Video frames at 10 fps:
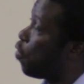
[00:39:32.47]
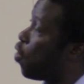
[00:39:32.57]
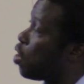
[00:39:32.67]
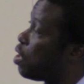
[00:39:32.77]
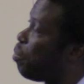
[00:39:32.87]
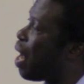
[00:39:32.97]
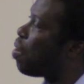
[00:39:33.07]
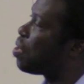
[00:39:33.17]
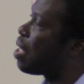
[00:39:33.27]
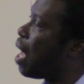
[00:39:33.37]
of course, the
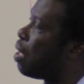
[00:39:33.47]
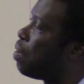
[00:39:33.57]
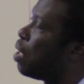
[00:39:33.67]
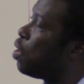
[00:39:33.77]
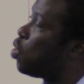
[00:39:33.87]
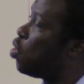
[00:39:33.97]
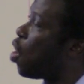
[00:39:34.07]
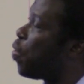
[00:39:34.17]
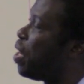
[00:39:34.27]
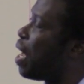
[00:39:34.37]
Blountstown do
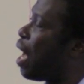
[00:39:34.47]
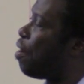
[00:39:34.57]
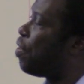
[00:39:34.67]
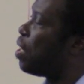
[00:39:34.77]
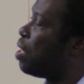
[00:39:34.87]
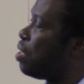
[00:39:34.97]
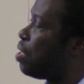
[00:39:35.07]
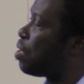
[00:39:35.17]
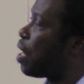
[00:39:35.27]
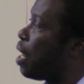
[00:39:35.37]
not really have
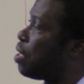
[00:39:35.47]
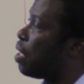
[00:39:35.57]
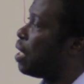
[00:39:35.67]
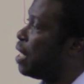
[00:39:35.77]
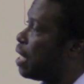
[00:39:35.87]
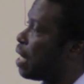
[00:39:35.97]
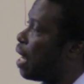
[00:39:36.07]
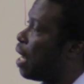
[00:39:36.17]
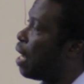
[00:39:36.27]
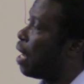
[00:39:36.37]
discharge data,